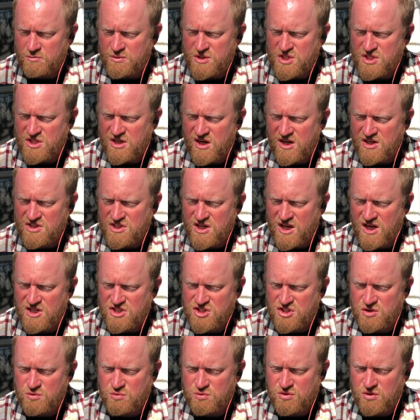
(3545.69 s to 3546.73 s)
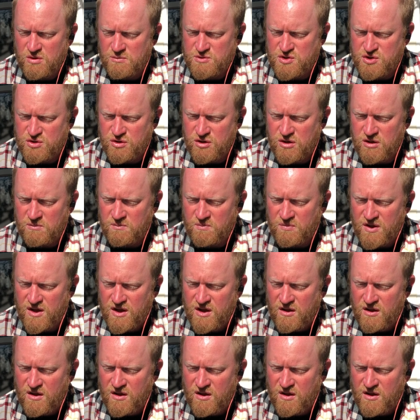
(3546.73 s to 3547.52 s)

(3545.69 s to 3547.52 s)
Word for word: Besides, as you will observe,